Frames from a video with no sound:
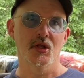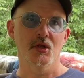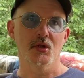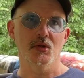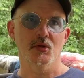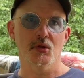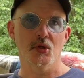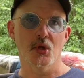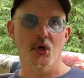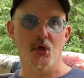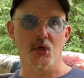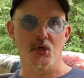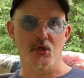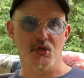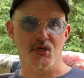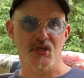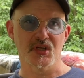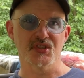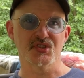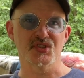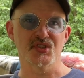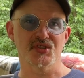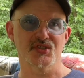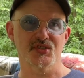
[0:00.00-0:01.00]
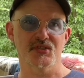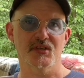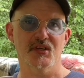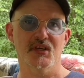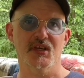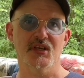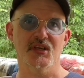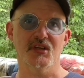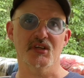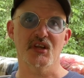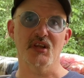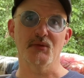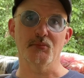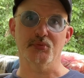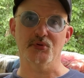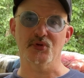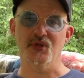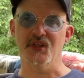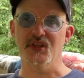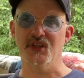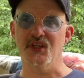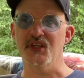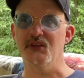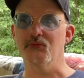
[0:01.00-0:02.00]
longer to just
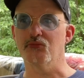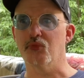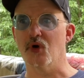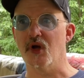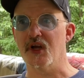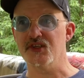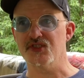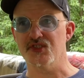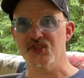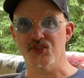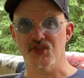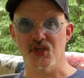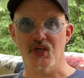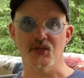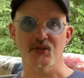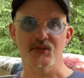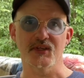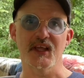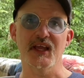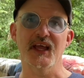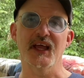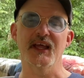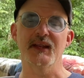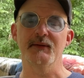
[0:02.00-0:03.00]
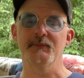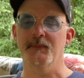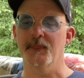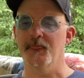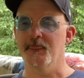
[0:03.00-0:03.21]
completely raise its ugly head.